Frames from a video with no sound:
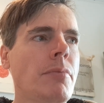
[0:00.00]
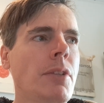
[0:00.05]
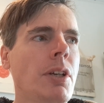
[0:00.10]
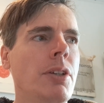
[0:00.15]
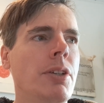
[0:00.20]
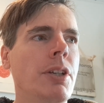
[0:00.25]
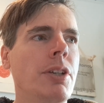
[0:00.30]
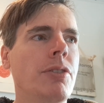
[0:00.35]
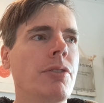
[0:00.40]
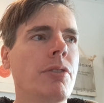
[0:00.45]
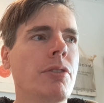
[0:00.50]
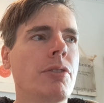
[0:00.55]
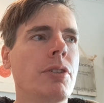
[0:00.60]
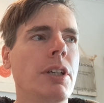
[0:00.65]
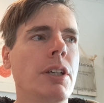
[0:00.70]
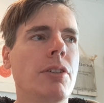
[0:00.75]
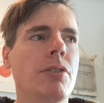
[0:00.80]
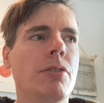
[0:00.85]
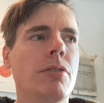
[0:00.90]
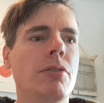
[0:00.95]
additional
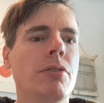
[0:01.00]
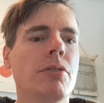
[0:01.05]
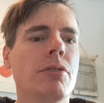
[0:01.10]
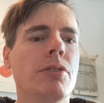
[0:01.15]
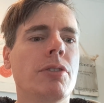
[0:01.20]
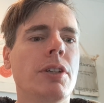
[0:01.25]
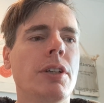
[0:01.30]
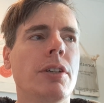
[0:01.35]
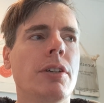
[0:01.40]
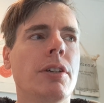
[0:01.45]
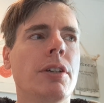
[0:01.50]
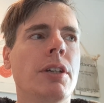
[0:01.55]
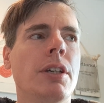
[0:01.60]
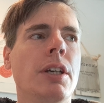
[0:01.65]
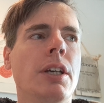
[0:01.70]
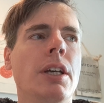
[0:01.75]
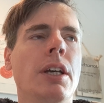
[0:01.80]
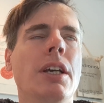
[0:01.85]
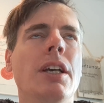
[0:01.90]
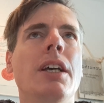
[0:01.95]
things to consider.
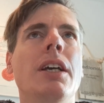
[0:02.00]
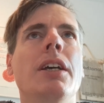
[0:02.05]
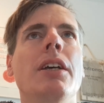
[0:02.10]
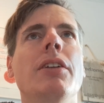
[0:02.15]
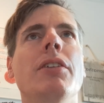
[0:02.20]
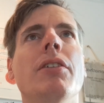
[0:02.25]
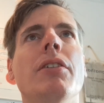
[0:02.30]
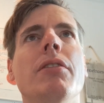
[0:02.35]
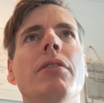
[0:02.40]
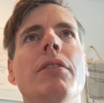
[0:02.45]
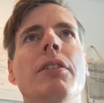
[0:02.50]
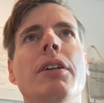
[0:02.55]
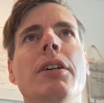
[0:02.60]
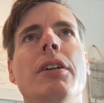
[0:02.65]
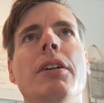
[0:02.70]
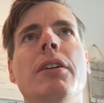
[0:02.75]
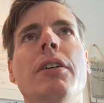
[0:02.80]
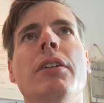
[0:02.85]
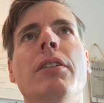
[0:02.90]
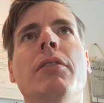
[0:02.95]
So
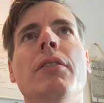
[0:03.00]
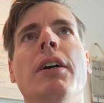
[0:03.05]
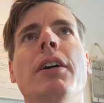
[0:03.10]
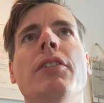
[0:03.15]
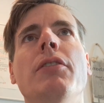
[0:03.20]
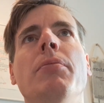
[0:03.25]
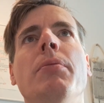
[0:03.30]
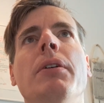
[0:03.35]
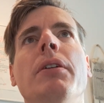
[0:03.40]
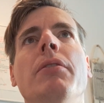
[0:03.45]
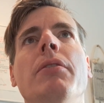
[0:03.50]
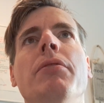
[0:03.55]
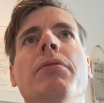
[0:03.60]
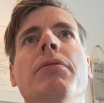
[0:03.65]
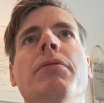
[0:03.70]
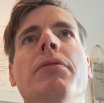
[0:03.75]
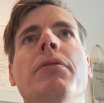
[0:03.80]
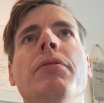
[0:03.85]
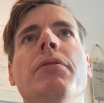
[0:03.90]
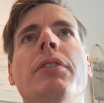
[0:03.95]
in a lifespan of
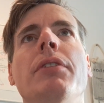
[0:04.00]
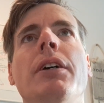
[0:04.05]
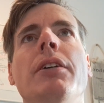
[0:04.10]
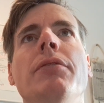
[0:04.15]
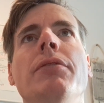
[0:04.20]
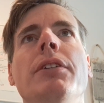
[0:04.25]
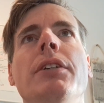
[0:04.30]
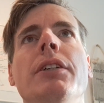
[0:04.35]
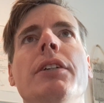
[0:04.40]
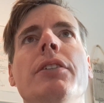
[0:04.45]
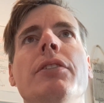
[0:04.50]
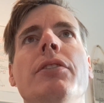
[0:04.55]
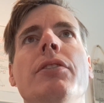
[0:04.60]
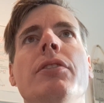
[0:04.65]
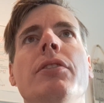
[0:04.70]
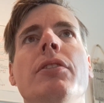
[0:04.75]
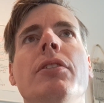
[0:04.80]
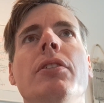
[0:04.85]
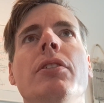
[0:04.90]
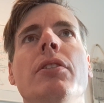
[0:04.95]
5 years,